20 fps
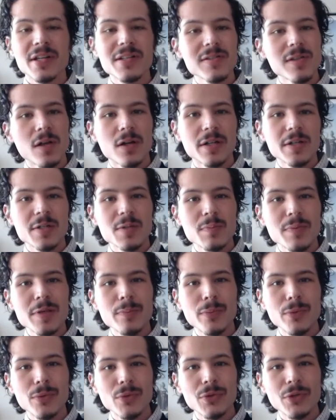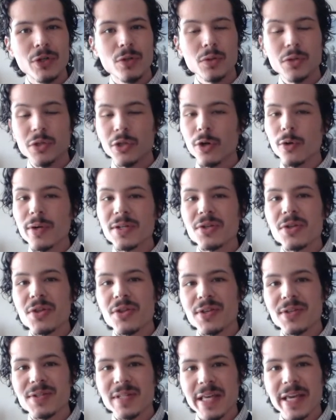As long as people don't go into
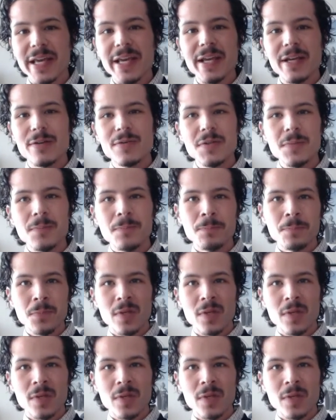these caves,